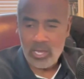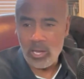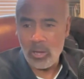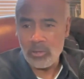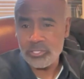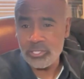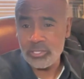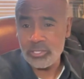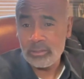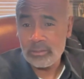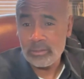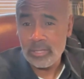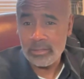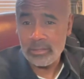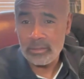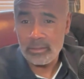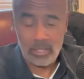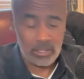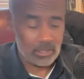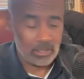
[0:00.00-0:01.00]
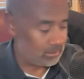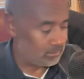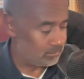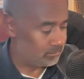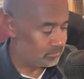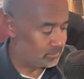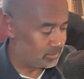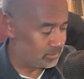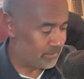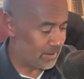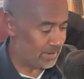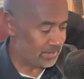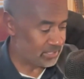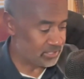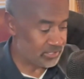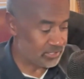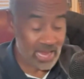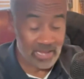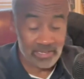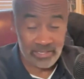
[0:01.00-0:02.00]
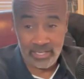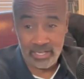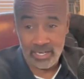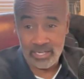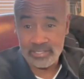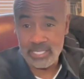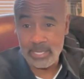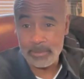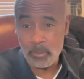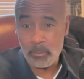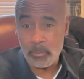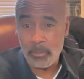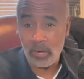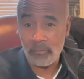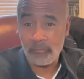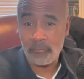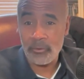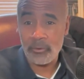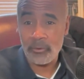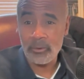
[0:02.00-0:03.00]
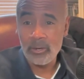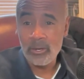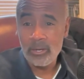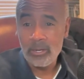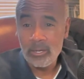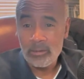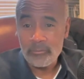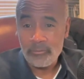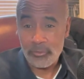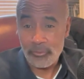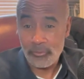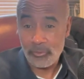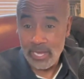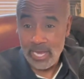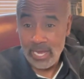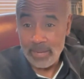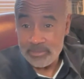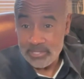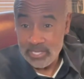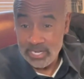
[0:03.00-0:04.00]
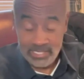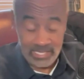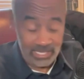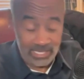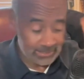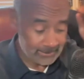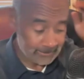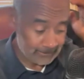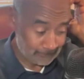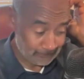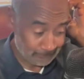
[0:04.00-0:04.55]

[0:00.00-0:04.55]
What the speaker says: coaching that the fact that you had to get a team prepared for 3 games in 8 days?